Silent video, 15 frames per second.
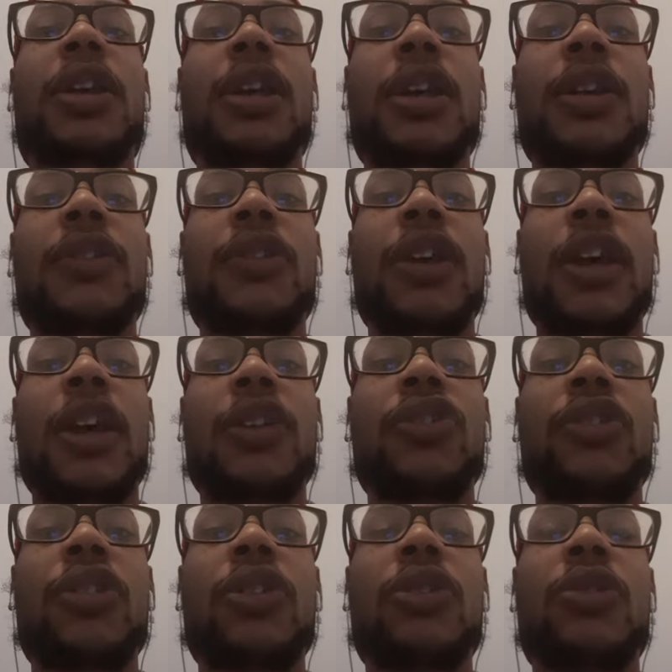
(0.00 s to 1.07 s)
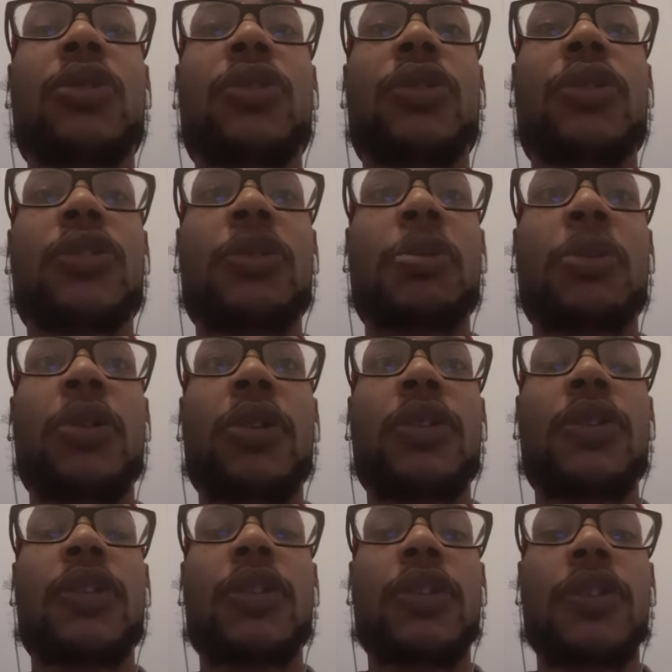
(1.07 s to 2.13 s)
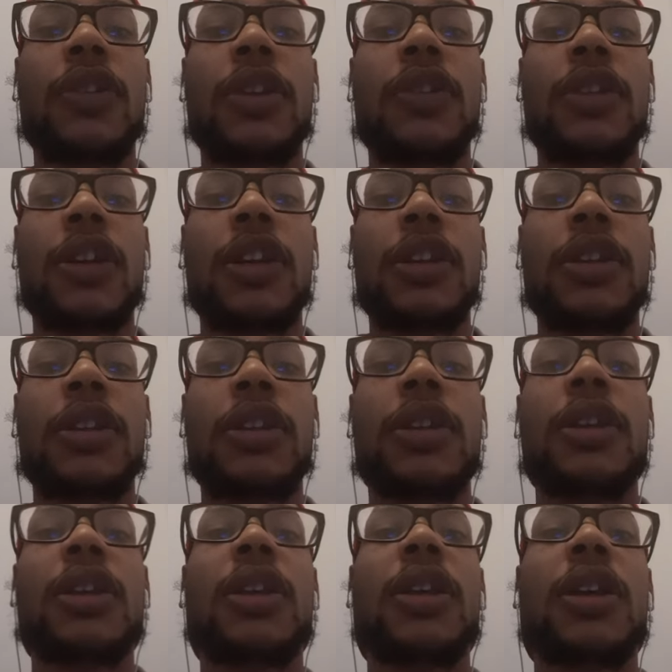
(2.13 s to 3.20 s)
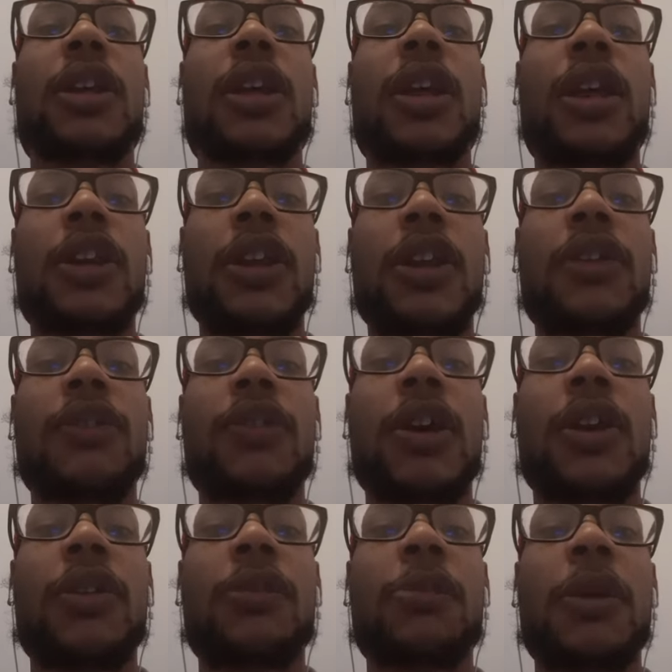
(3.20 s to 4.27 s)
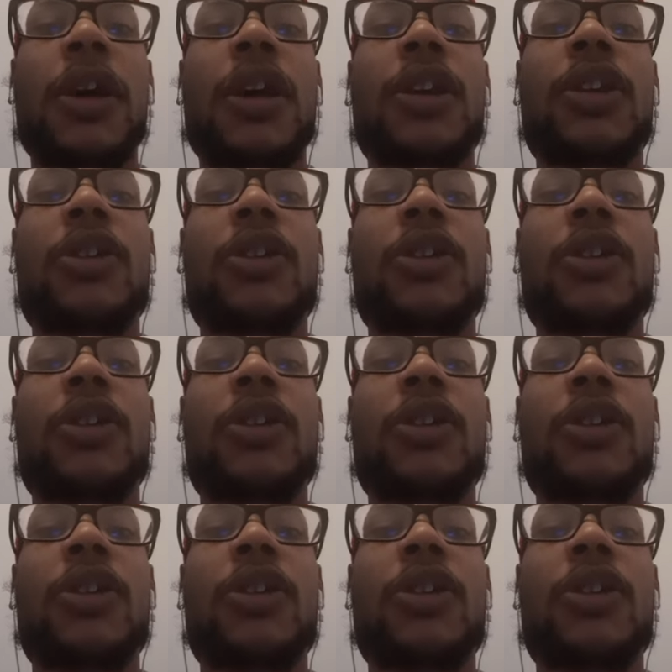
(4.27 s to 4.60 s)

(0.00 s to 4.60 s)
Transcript: it is Action News Sports Sunday, and that's followed by